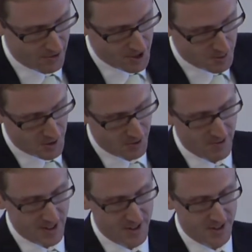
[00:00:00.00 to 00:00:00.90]
Infringement of a
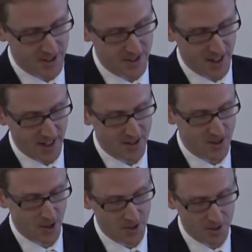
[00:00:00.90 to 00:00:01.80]
registered design does
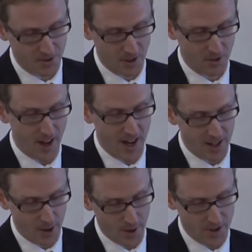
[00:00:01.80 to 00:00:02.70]
not involve
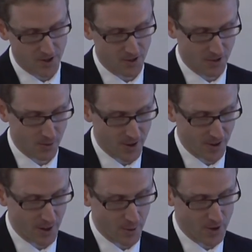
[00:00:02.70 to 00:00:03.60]
any question of
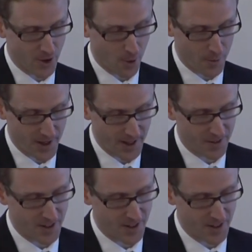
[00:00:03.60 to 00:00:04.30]
whether there was copying.